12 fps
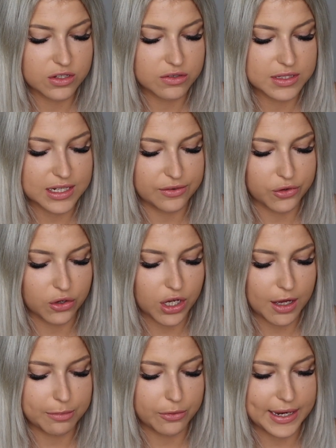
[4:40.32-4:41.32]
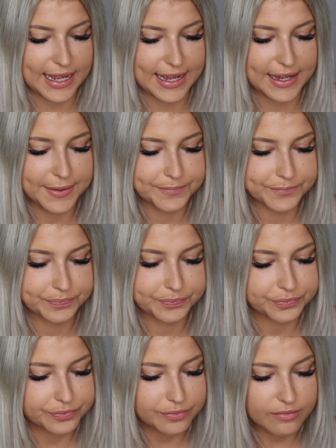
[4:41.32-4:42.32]
So you can see I've got a couple here.
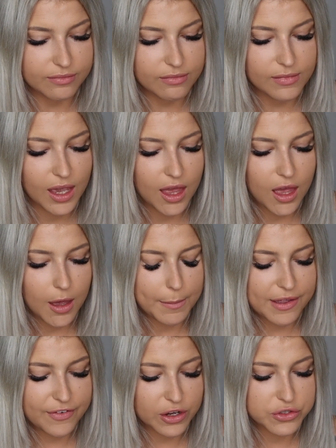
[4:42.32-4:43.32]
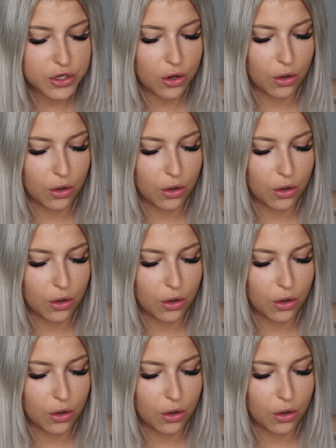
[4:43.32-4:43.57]
But if I go to